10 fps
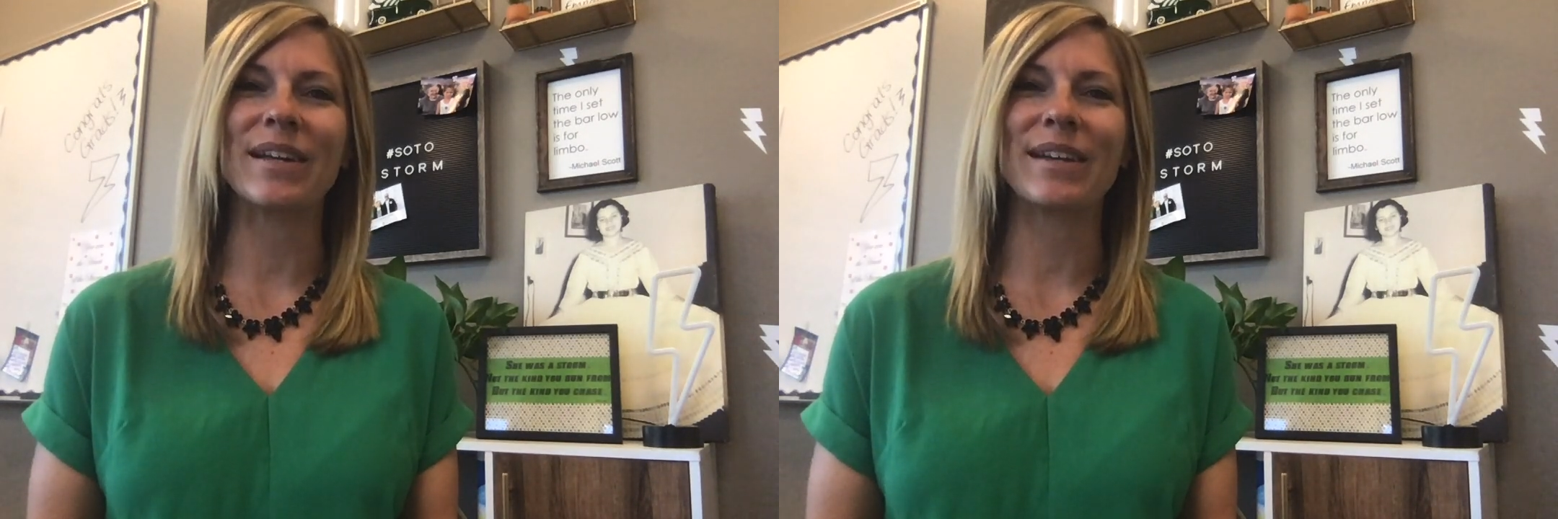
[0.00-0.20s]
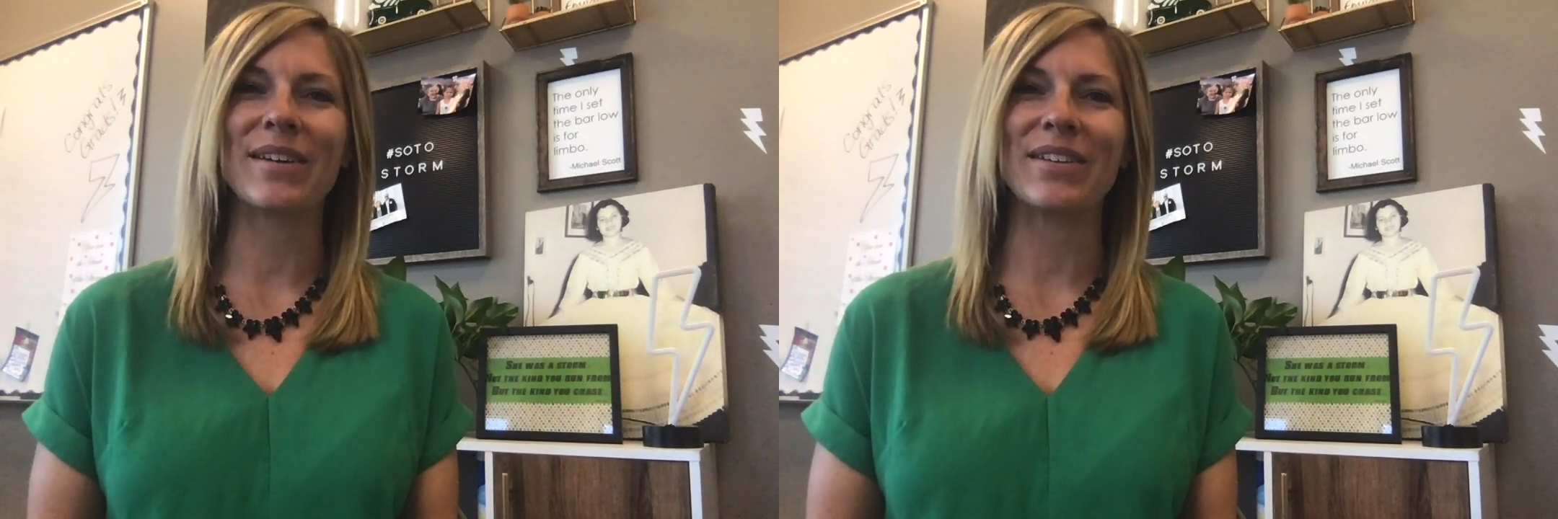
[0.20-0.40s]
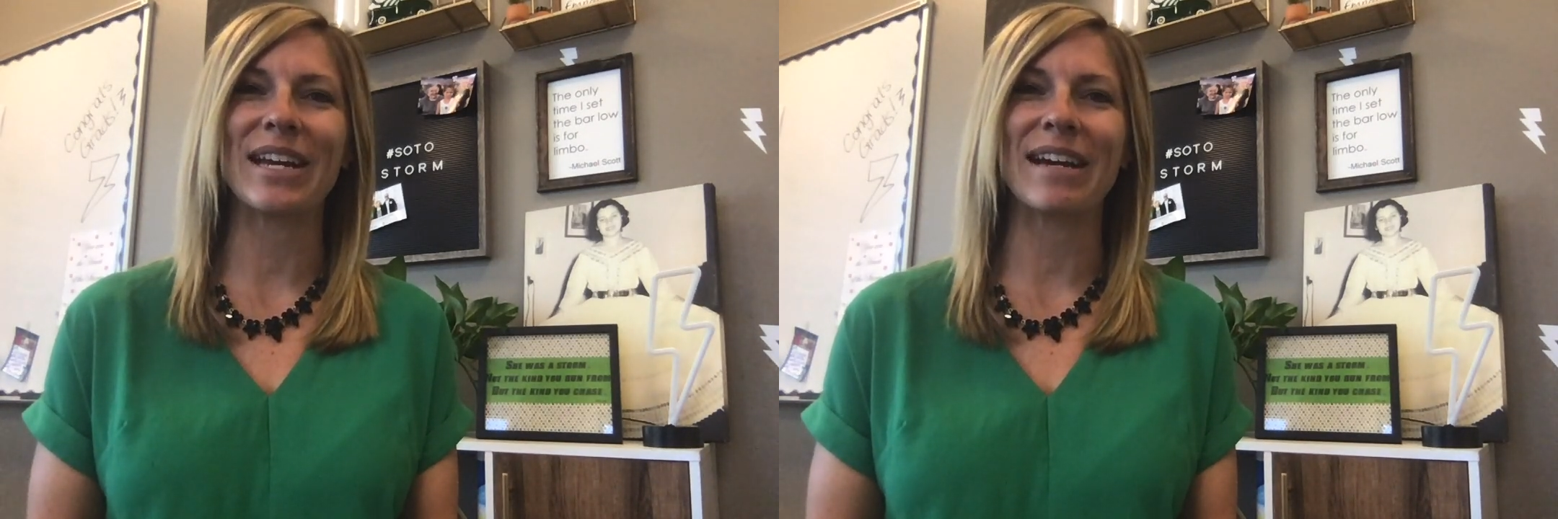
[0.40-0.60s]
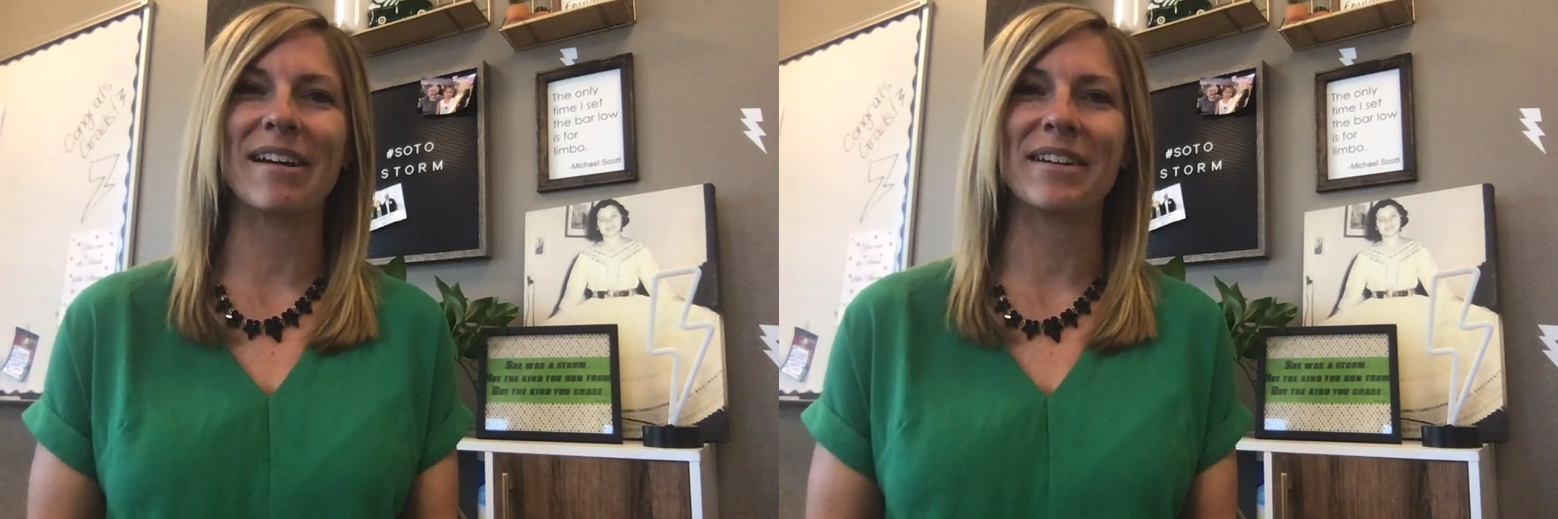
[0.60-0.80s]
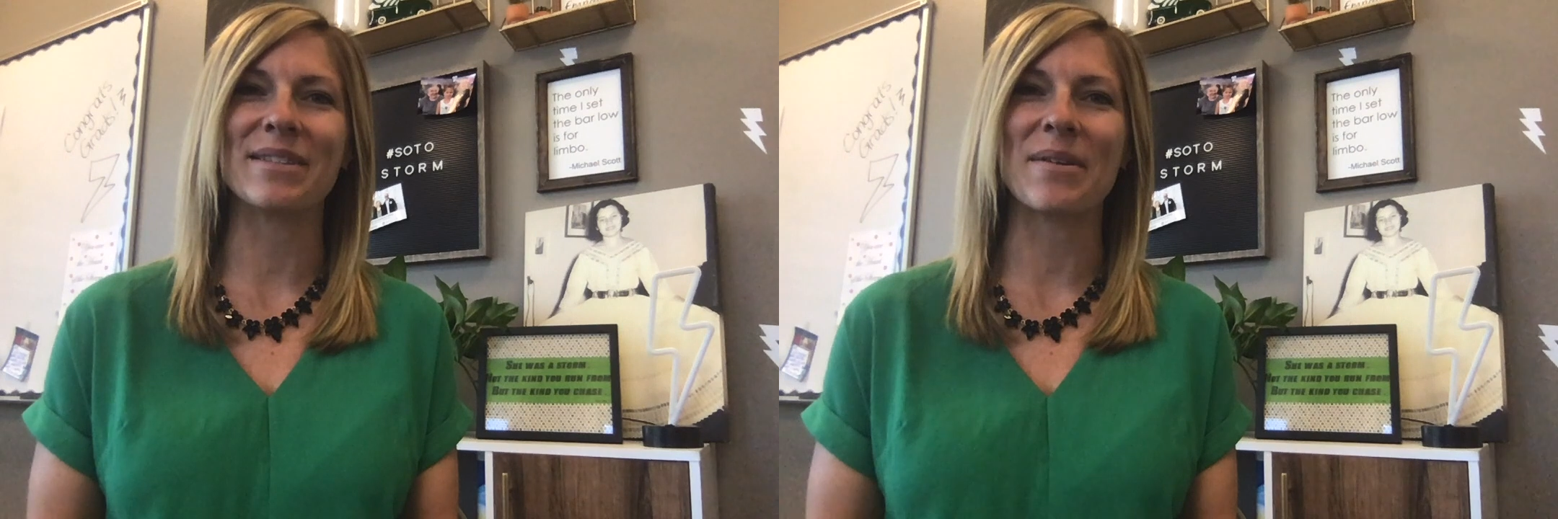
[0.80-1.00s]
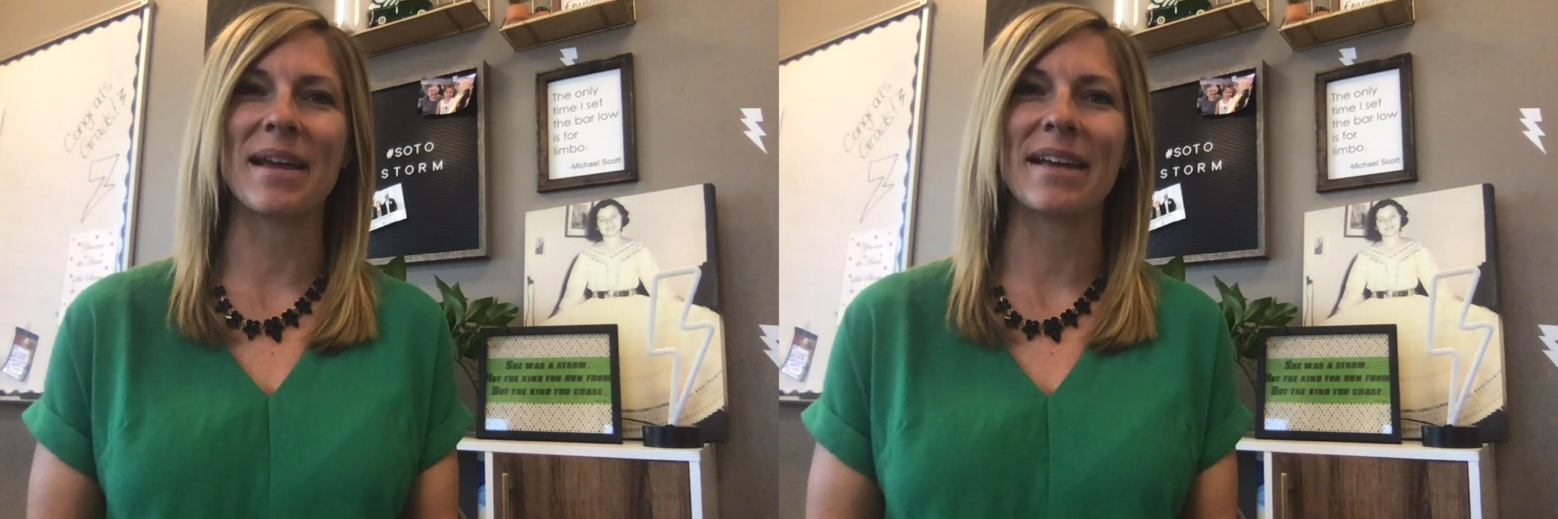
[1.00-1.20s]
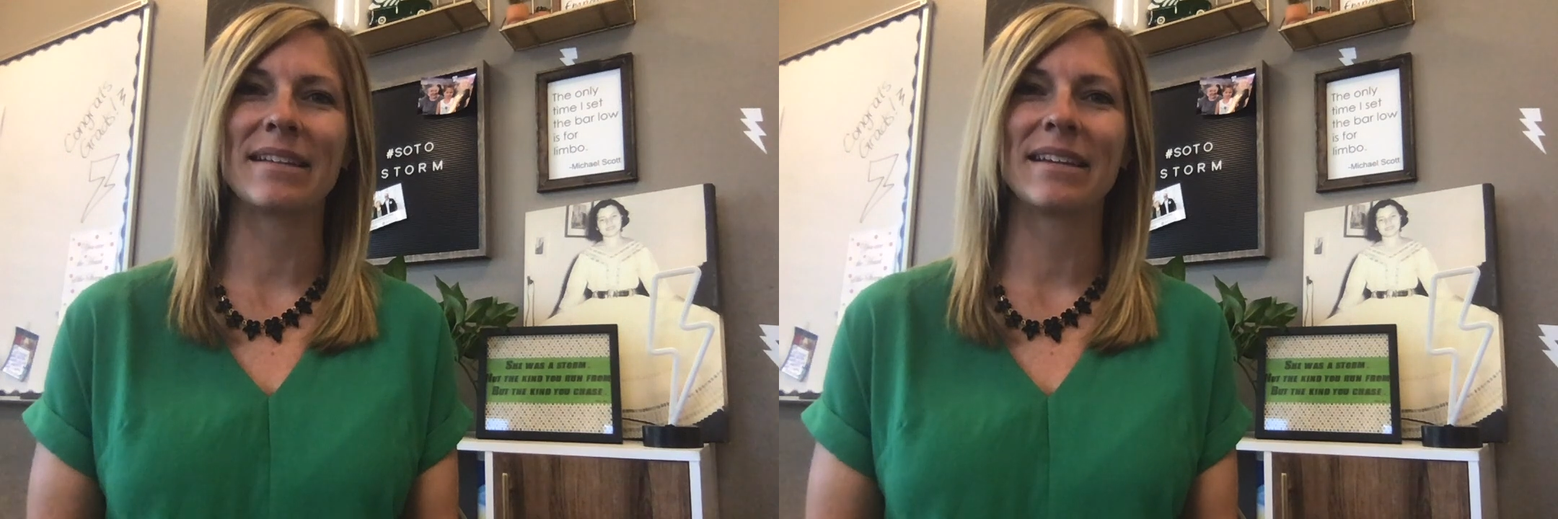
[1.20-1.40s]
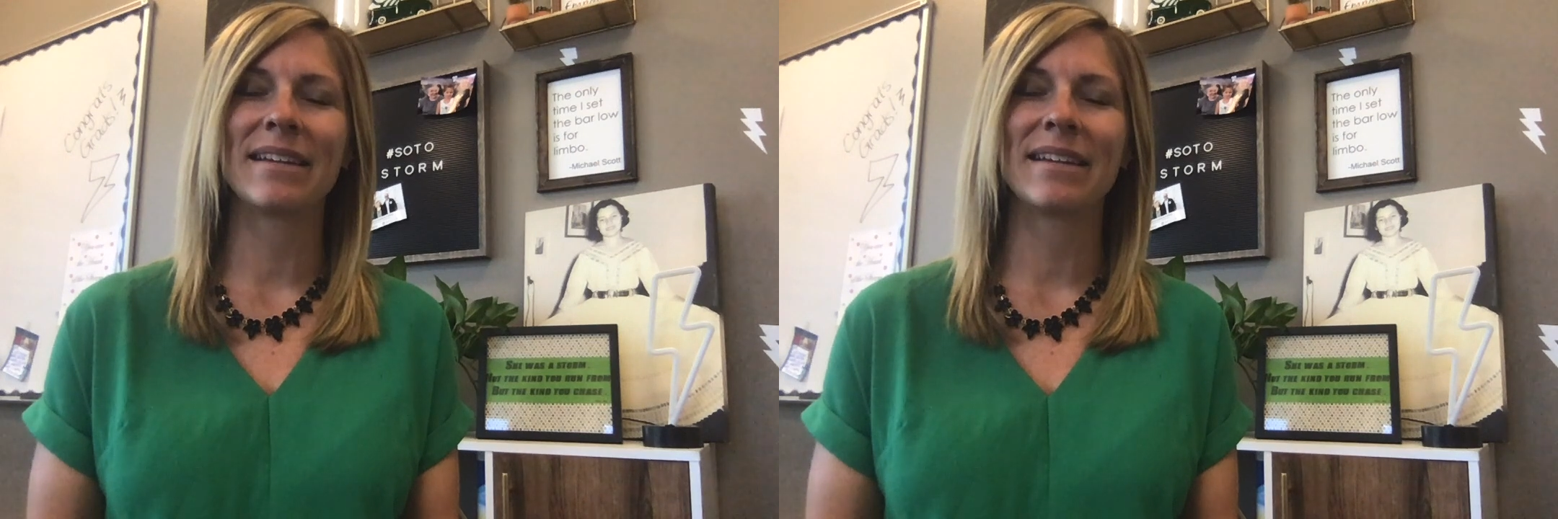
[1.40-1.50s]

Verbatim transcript: in Goodyear, Arizona.